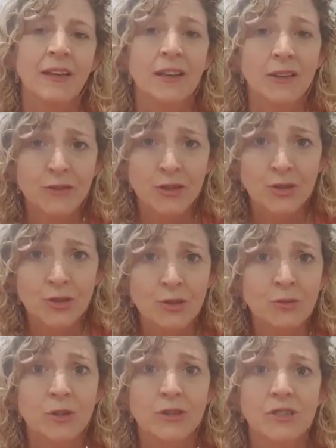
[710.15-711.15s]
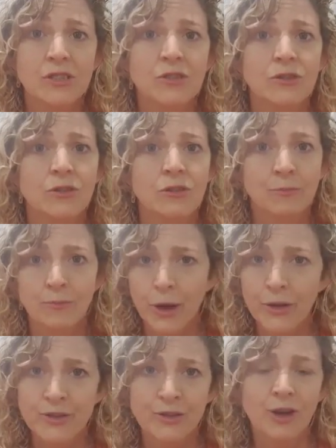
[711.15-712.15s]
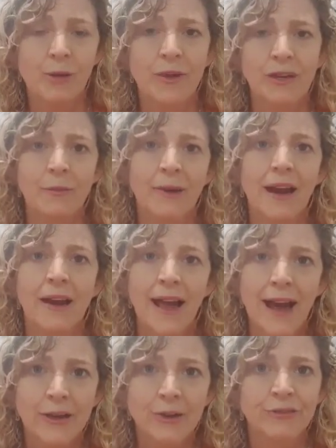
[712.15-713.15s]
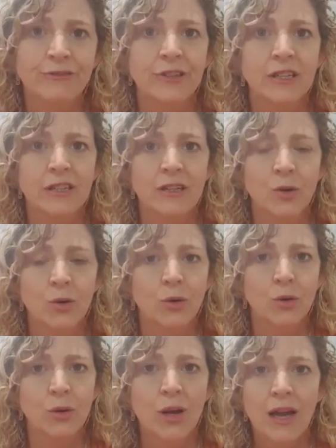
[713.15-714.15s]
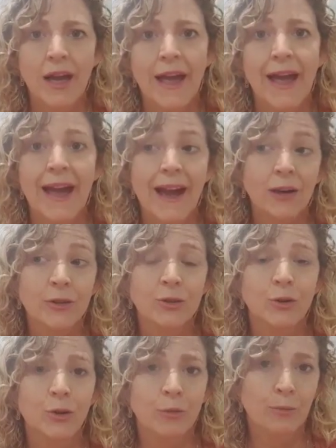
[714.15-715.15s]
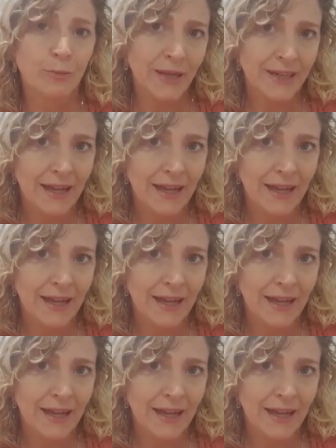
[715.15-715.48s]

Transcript: If you do want to post a comment about how you're feeling or how you've